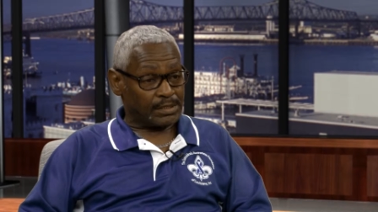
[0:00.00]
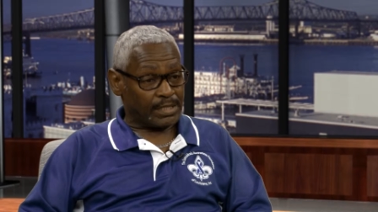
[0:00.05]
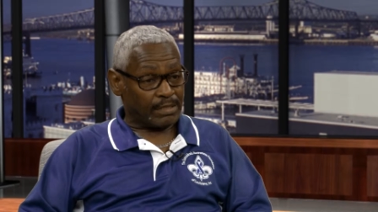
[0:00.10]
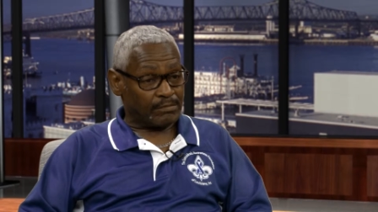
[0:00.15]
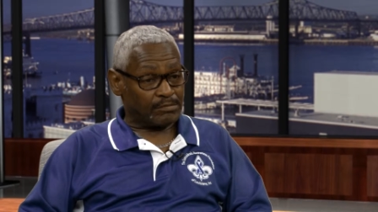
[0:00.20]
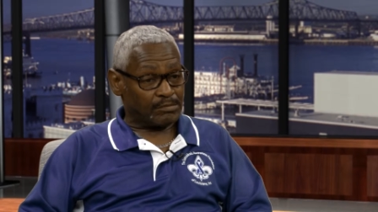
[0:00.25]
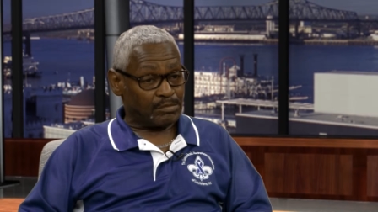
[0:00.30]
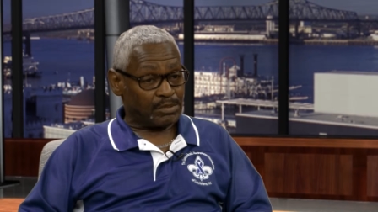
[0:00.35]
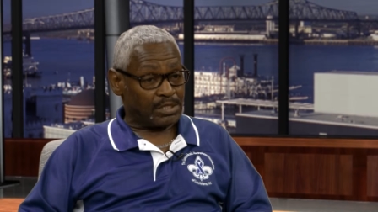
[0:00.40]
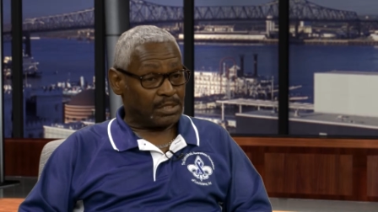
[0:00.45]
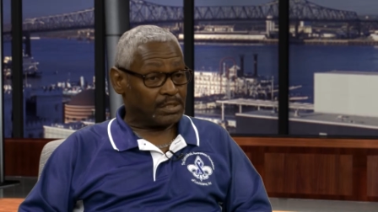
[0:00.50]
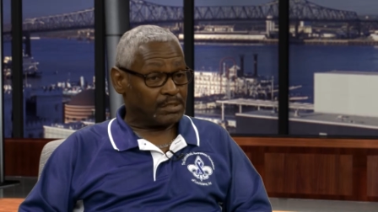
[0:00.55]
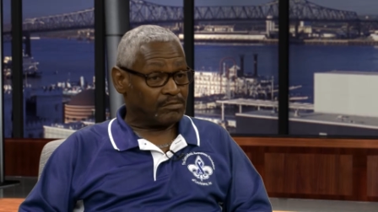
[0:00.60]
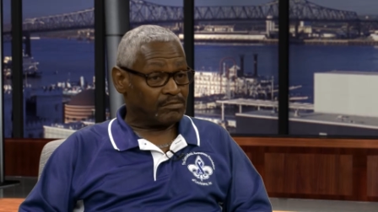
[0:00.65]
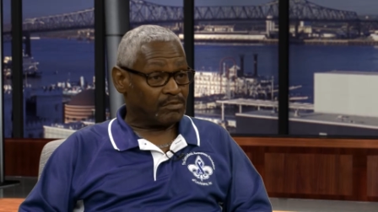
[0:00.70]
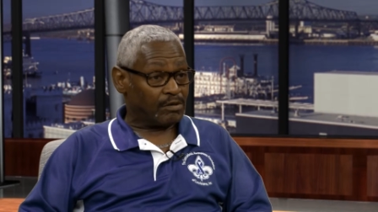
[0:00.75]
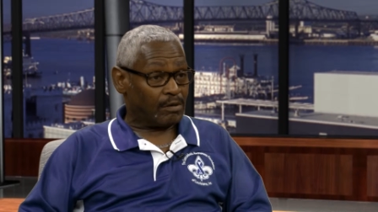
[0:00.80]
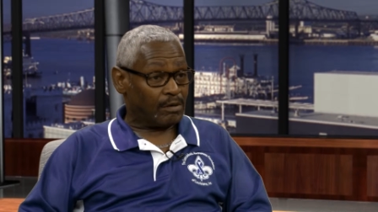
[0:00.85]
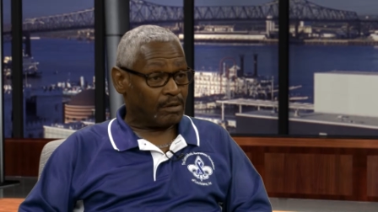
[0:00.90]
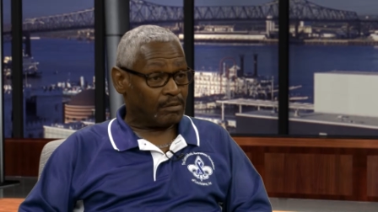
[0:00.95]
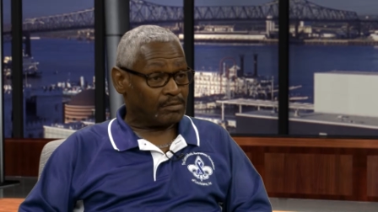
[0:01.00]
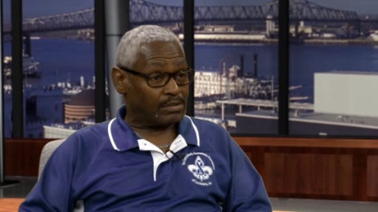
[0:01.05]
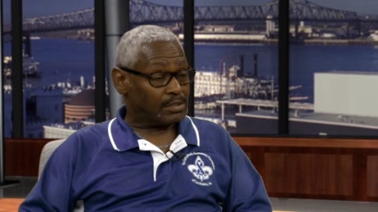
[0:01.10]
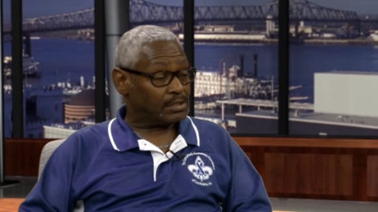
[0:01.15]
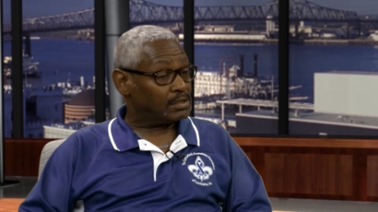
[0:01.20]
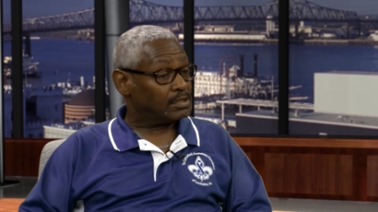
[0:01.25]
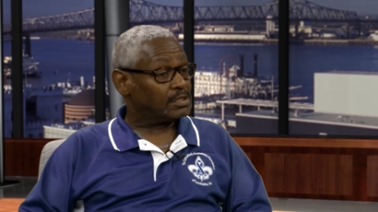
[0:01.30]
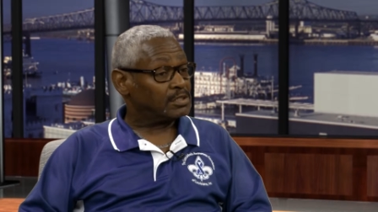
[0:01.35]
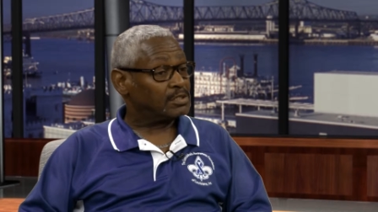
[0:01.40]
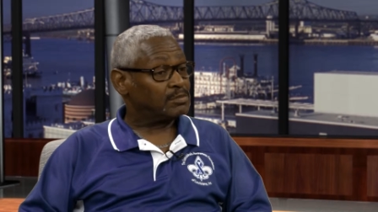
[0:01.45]
after being involved in
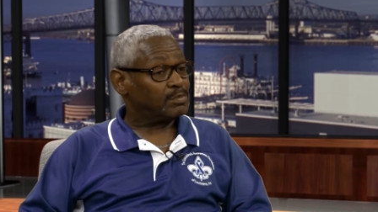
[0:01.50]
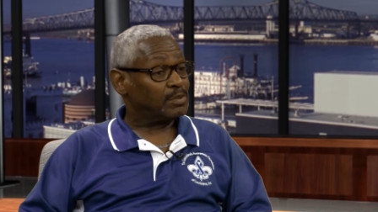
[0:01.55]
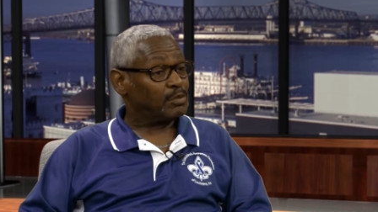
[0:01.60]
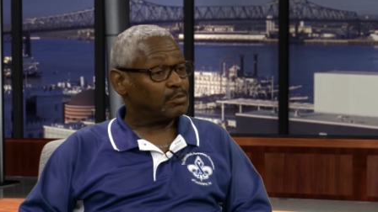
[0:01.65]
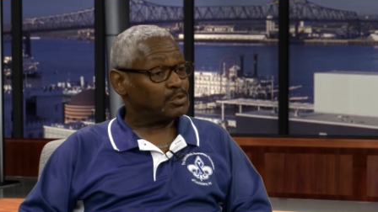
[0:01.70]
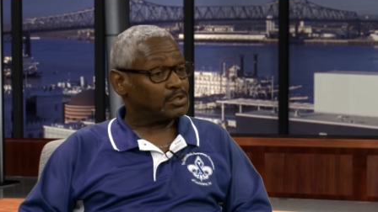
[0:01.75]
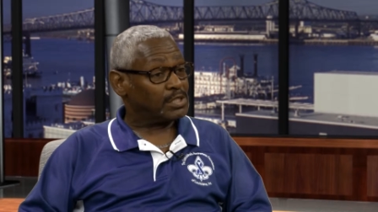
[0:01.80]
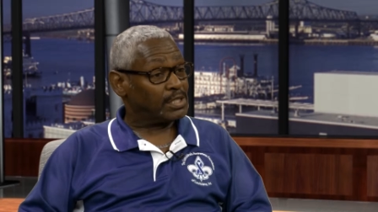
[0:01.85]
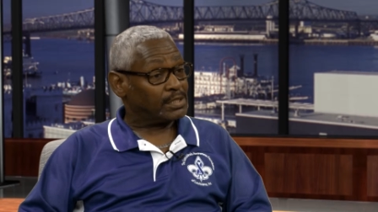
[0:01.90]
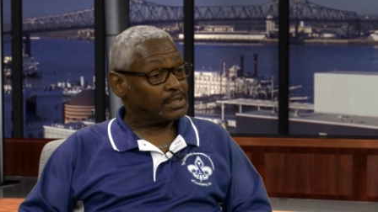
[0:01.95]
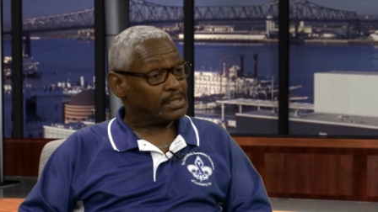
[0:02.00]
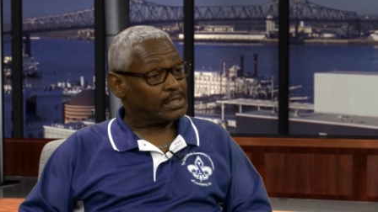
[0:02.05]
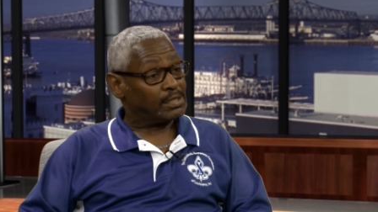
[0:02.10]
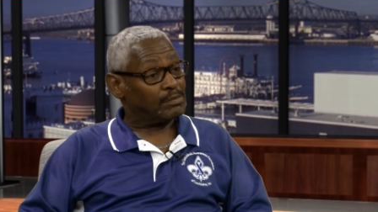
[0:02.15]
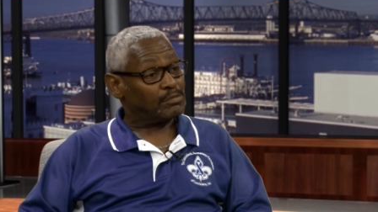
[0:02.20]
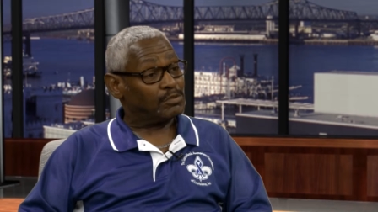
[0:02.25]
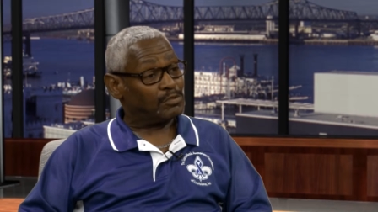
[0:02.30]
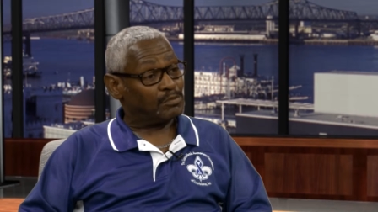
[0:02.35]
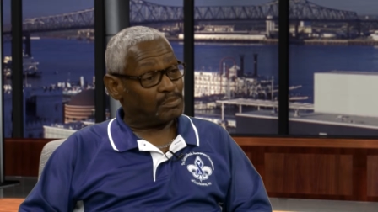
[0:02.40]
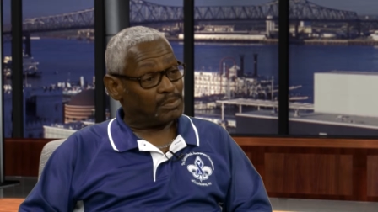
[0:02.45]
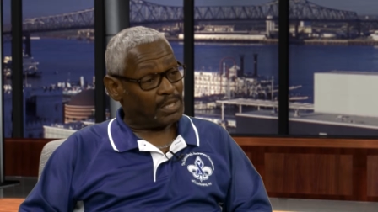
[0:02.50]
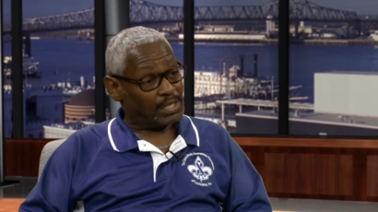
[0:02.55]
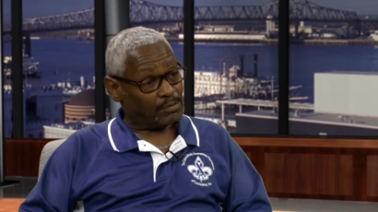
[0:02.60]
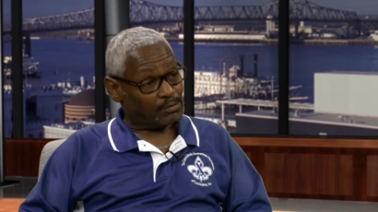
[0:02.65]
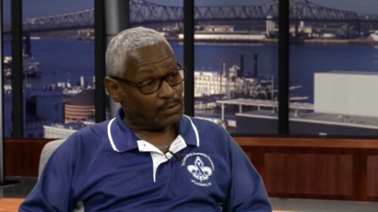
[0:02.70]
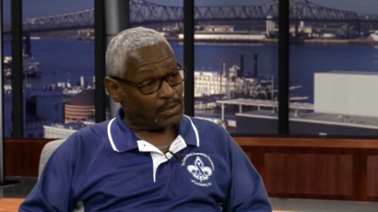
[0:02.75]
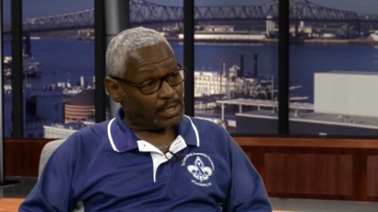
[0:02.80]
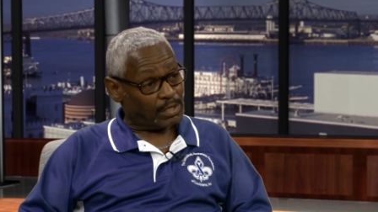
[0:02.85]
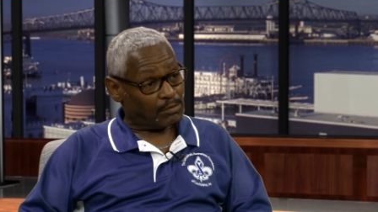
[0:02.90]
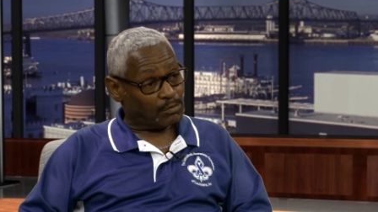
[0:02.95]
an explosion at the chemical plant
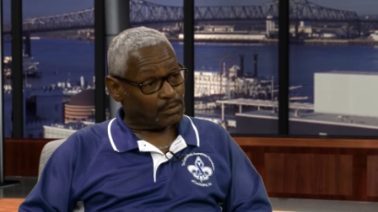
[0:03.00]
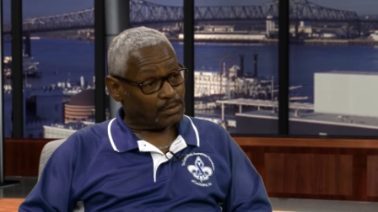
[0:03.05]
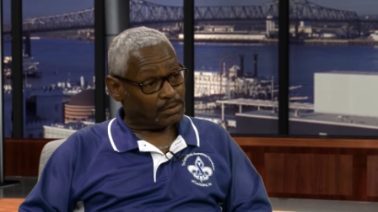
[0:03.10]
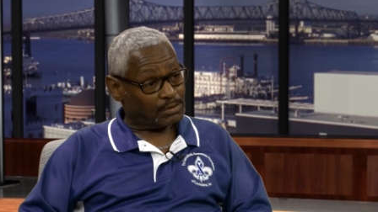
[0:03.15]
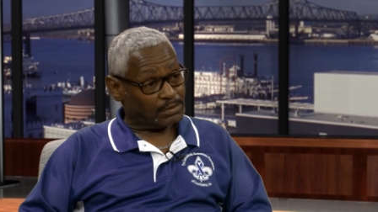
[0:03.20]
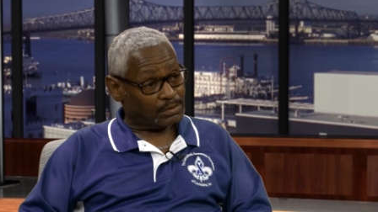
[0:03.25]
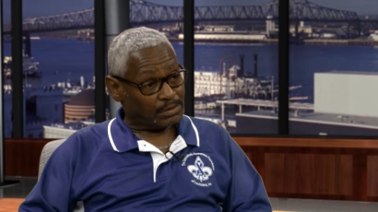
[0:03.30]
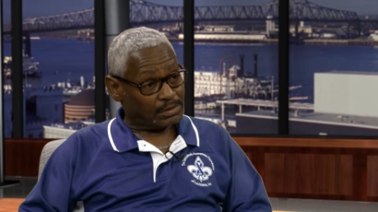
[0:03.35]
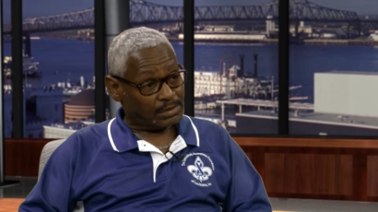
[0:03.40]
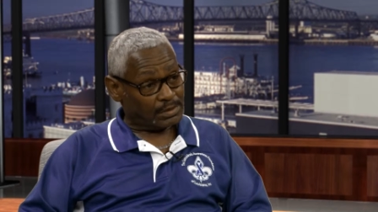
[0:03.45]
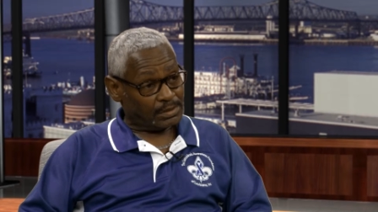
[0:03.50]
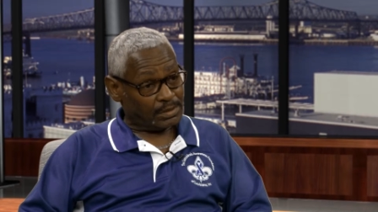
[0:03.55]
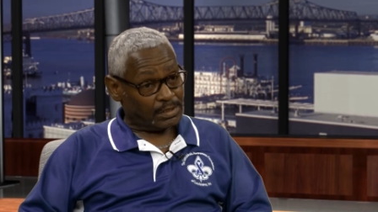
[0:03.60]
where I worked.